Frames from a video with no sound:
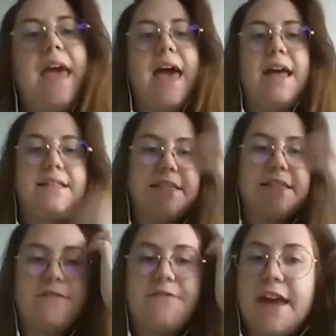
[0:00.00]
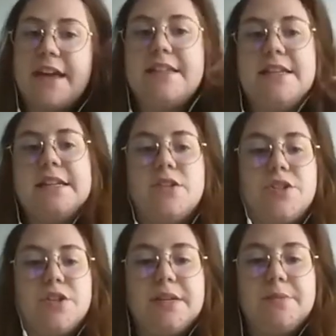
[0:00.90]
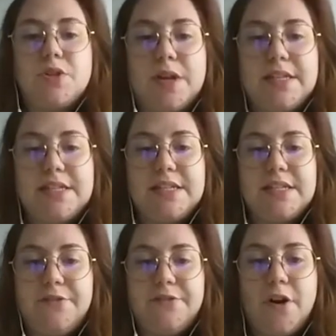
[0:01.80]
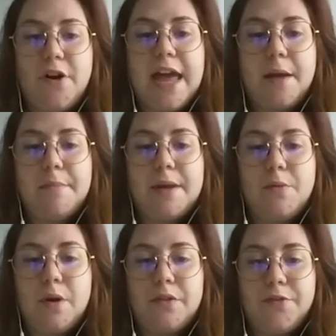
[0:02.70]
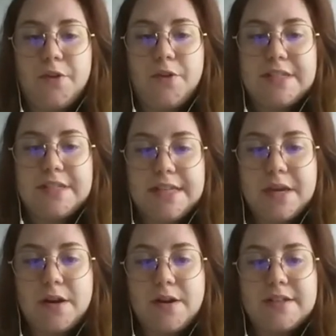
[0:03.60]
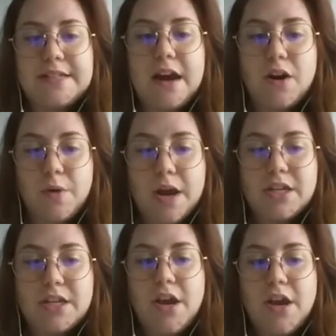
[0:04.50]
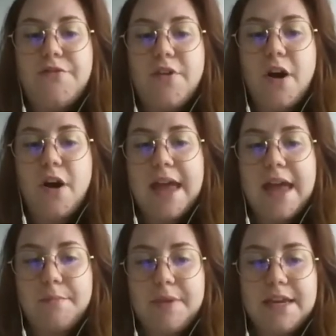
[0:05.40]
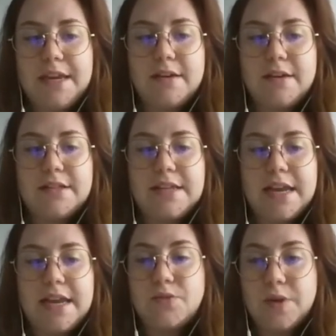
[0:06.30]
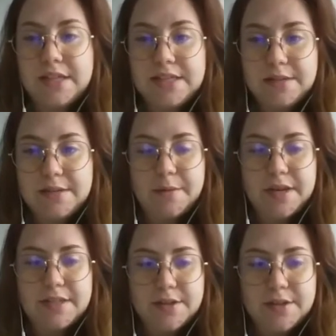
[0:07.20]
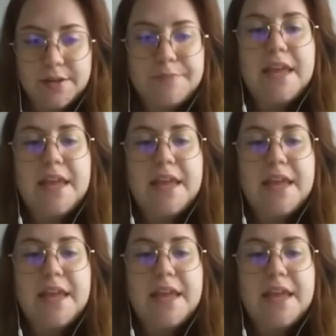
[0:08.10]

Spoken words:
And this effect is also demonstrated for RB14C because they are crushed from RB 10-20 millimeter.